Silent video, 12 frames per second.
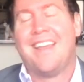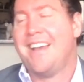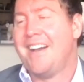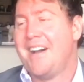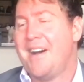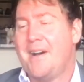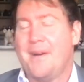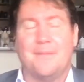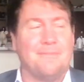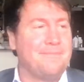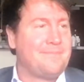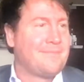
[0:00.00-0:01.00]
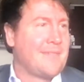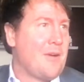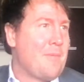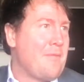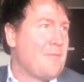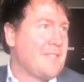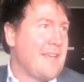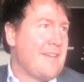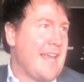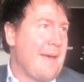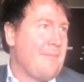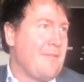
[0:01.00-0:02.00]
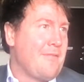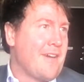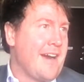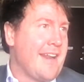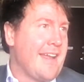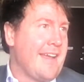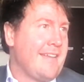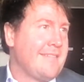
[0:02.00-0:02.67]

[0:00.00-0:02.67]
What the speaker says: I hope everyone's having a happy Friday.